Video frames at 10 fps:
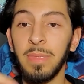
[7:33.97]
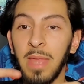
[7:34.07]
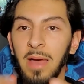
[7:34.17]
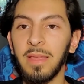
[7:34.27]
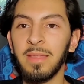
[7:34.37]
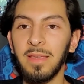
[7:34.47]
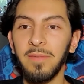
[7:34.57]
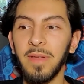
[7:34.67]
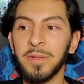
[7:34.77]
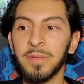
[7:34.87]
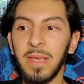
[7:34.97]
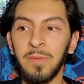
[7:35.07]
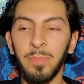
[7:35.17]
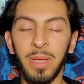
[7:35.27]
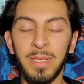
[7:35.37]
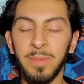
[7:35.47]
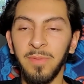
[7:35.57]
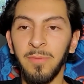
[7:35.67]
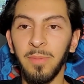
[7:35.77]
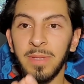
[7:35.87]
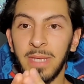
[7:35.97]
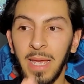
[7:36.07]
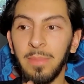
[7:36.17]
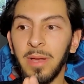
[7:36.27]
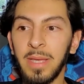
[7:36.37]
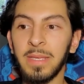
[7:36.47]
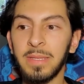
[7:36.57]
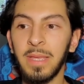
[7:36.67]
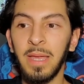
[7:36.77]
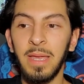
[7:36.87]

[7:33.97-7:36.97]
Now that the Avengers have a plan to perform a time heist